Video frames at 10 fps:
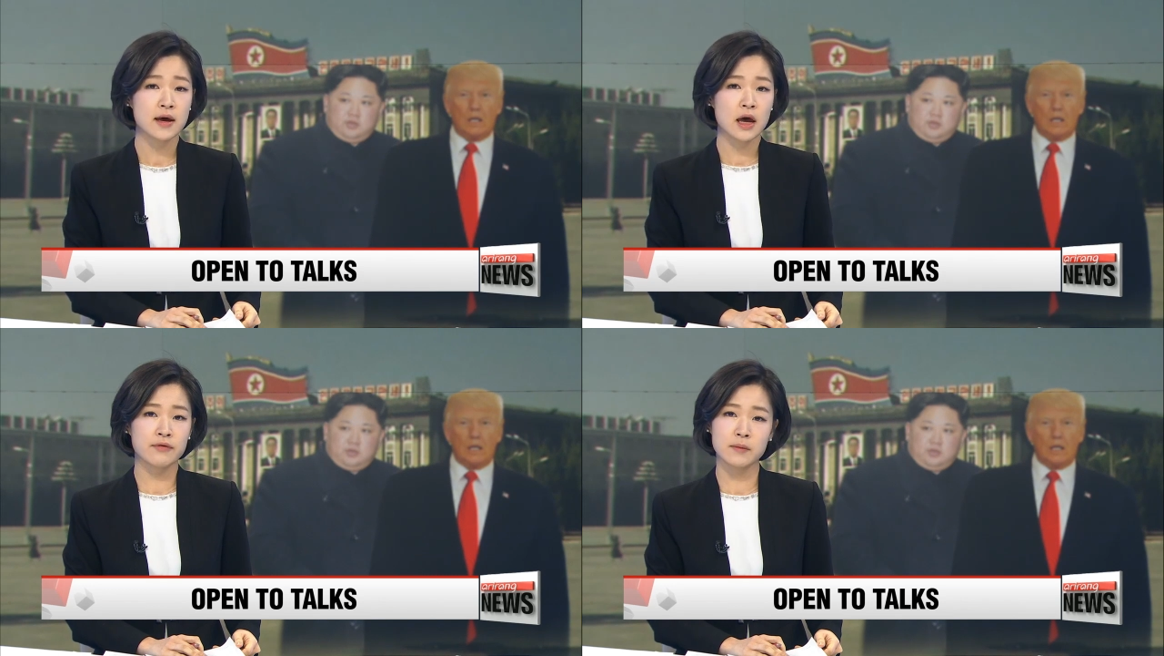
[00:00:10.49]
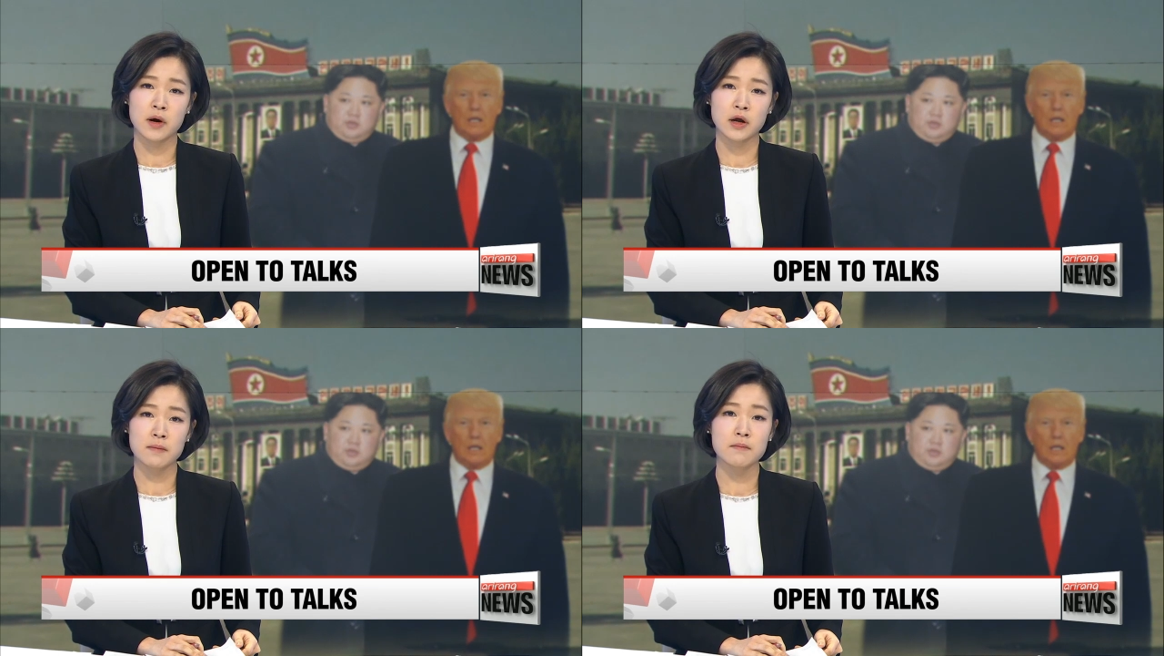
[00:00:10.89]
Speaker 1: a
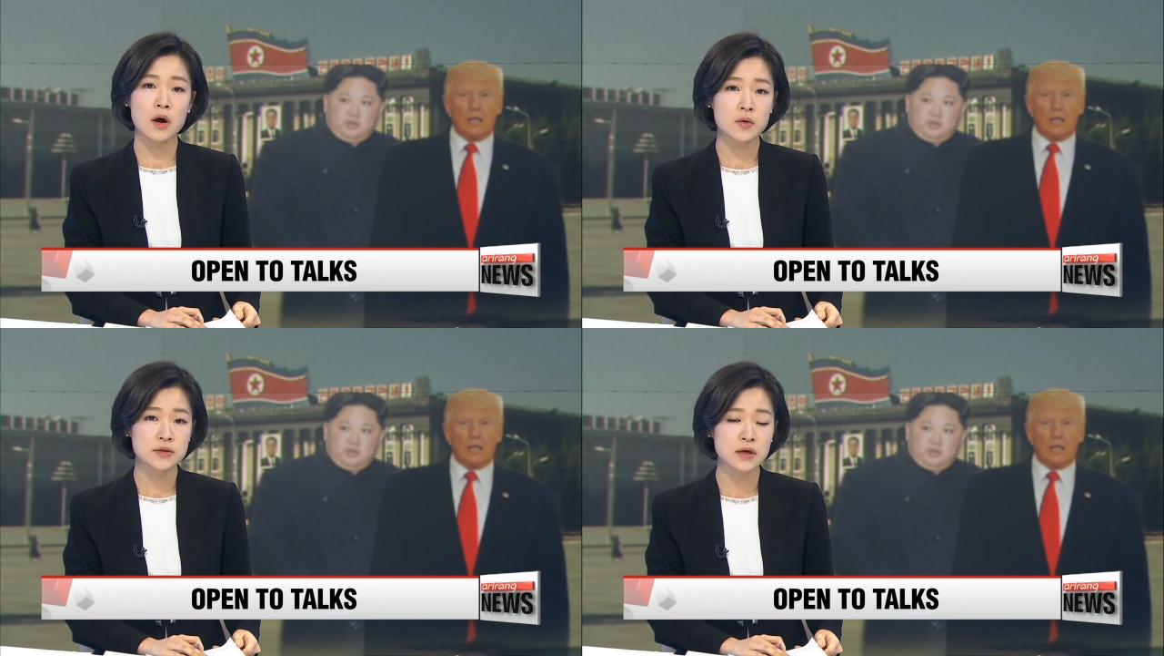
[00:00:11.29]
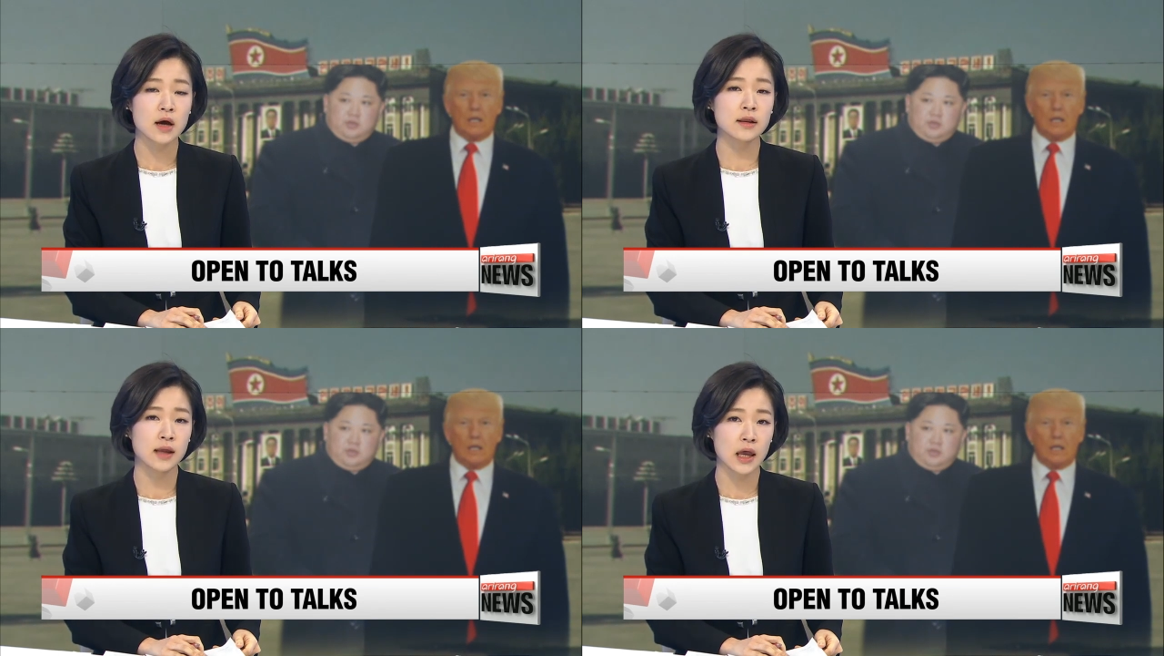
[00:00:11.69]
remark most
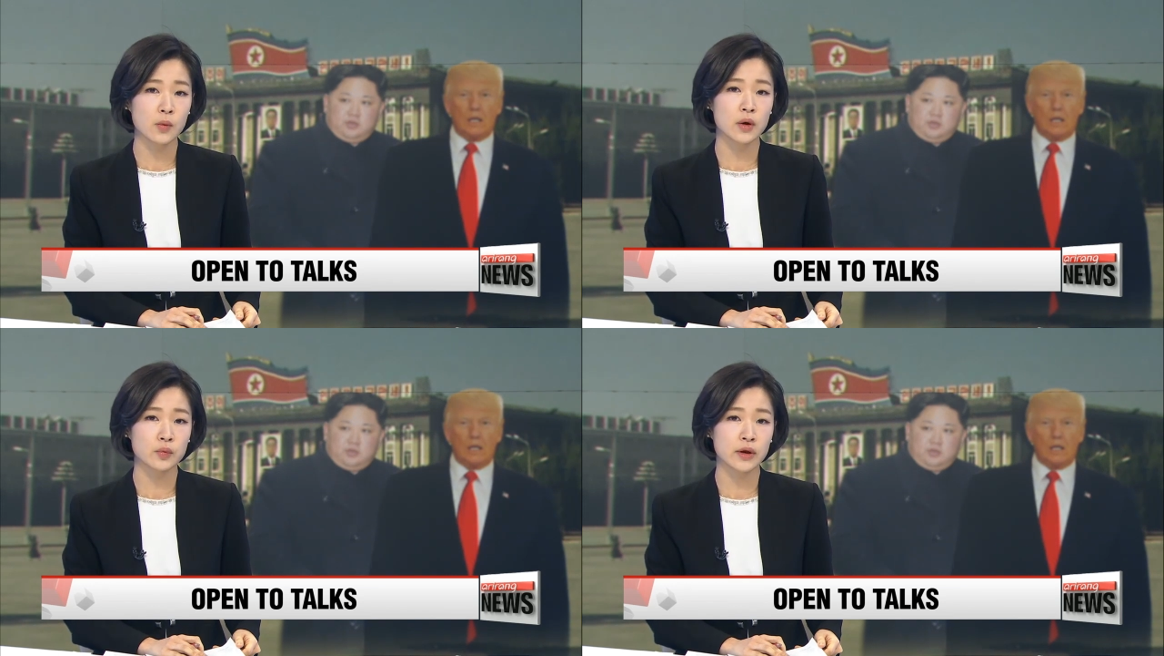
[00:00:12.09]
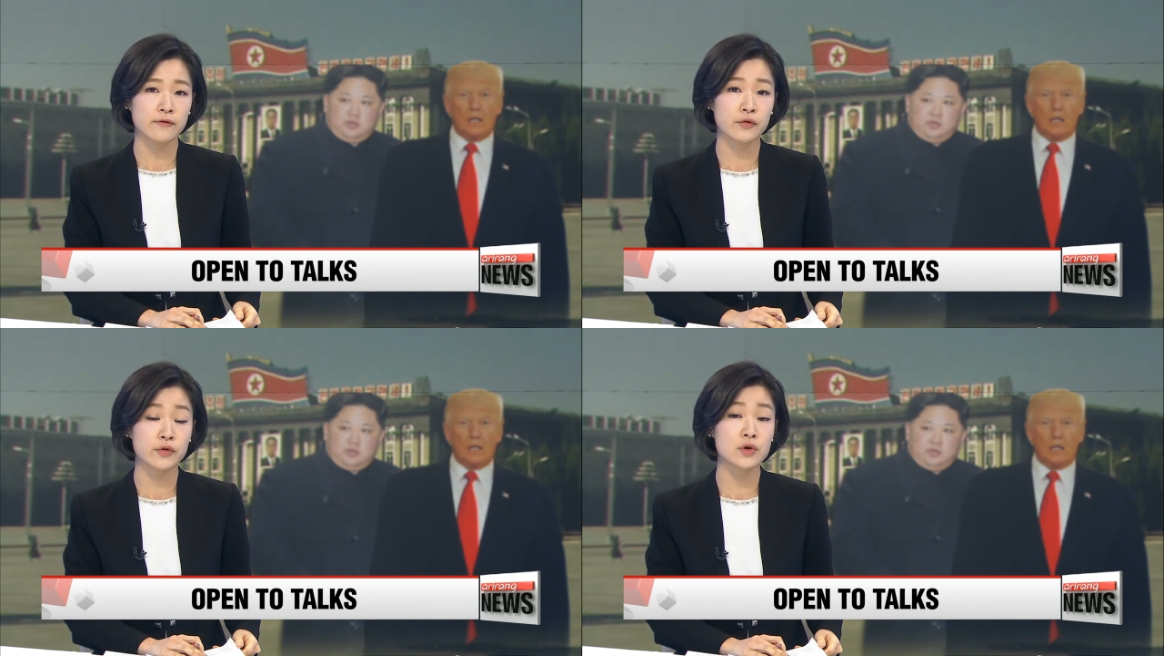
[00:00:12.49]
unlike what
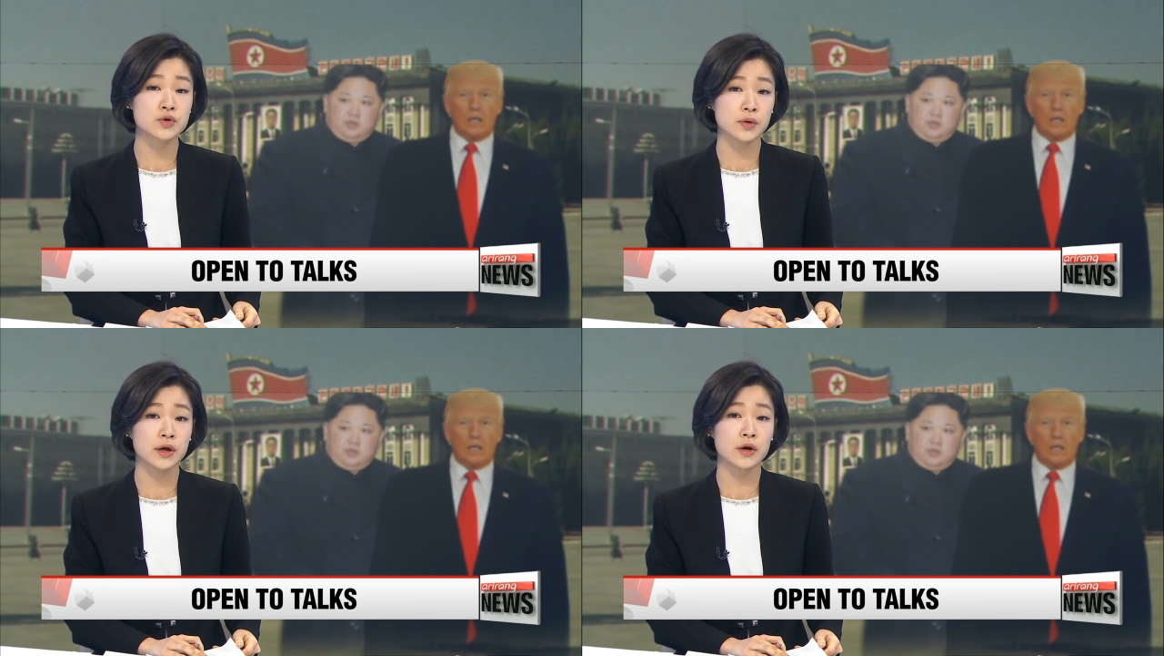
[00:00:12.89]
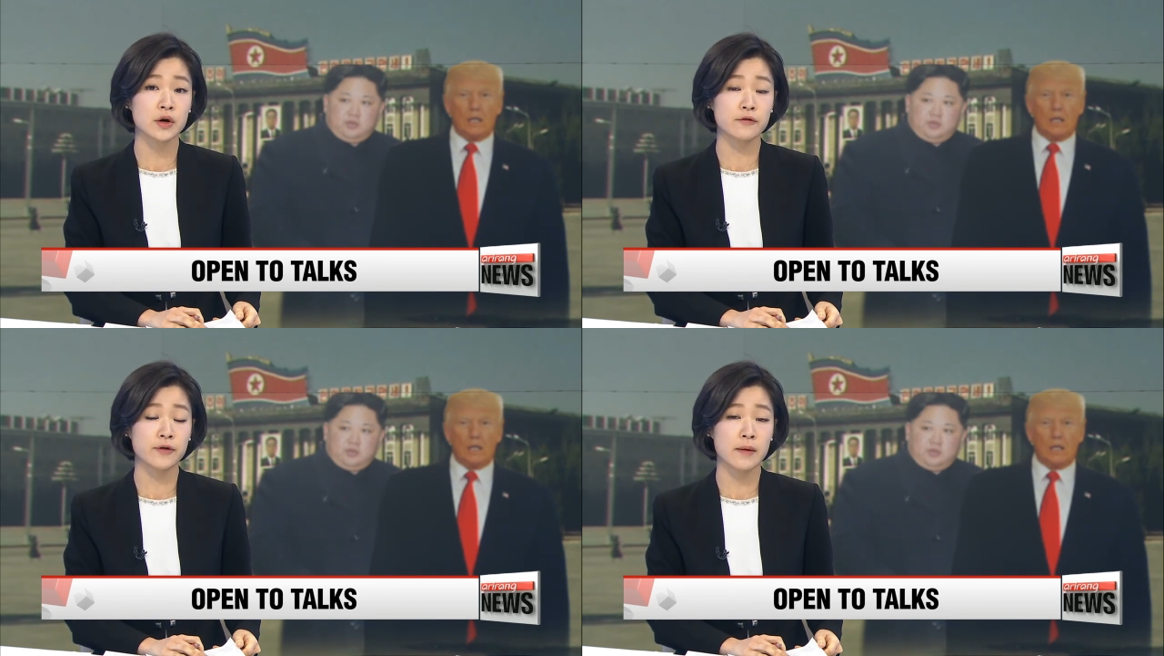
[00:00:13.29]
we've usually
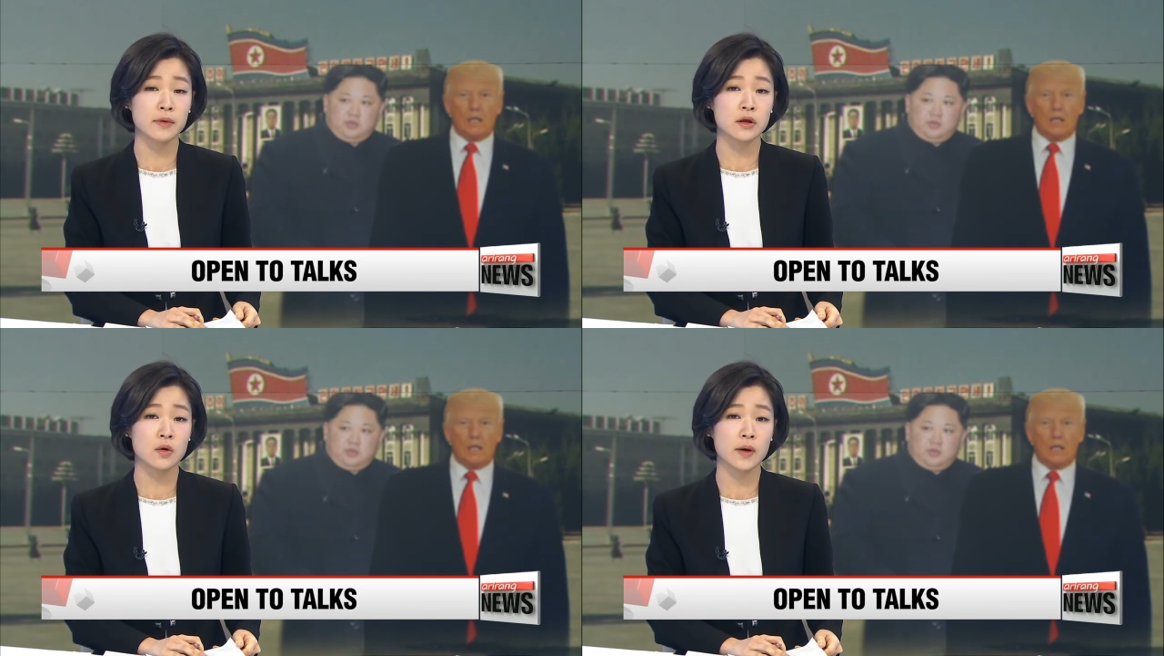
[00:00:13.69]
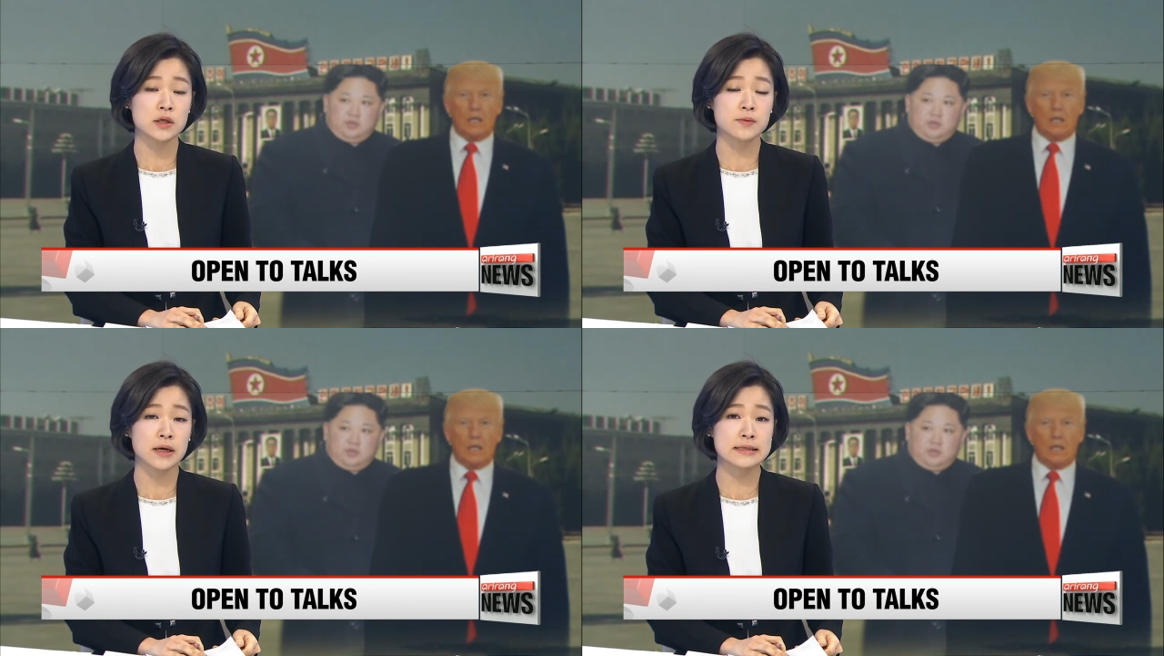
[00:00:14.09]
heard from the U
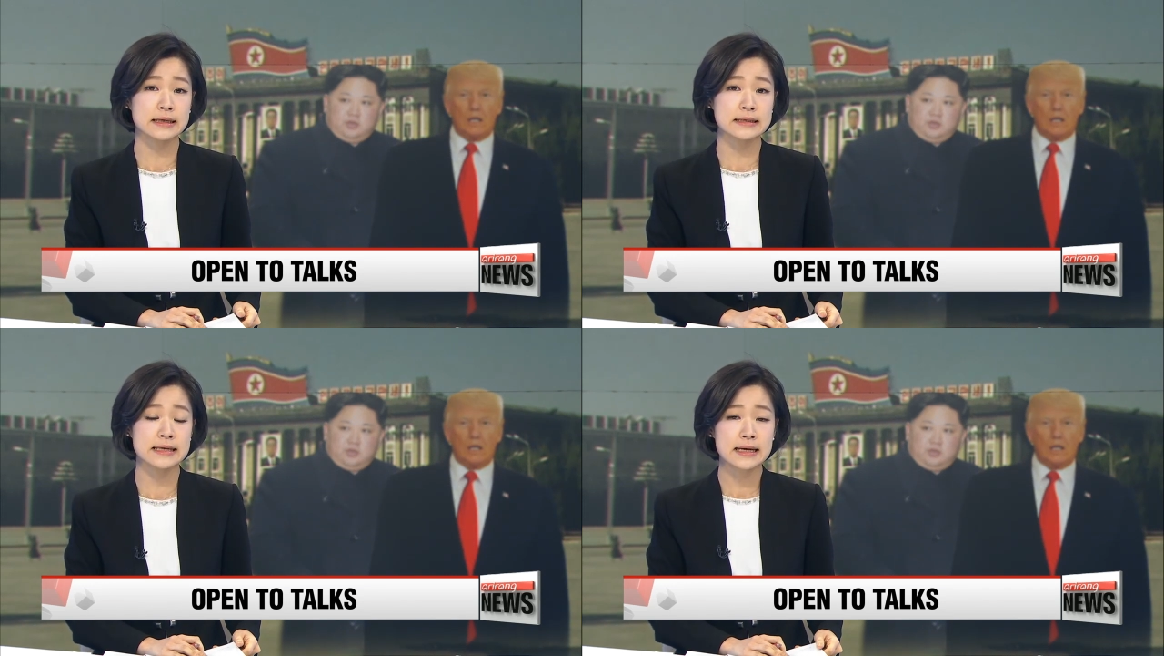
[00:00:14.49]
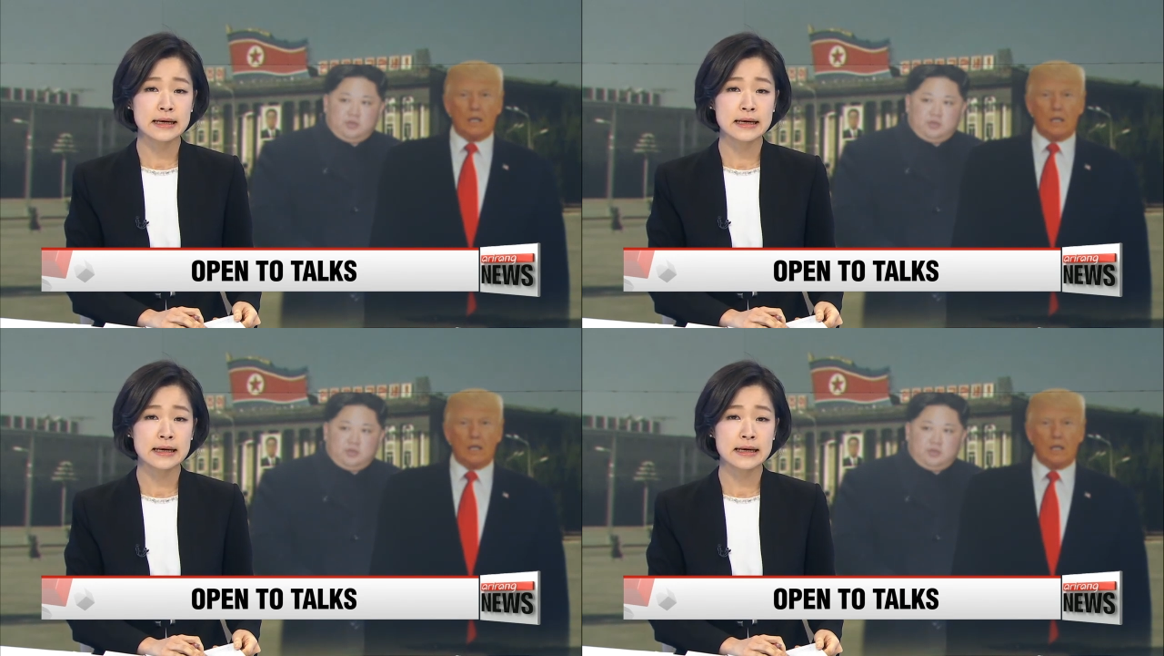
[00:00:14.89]
S president.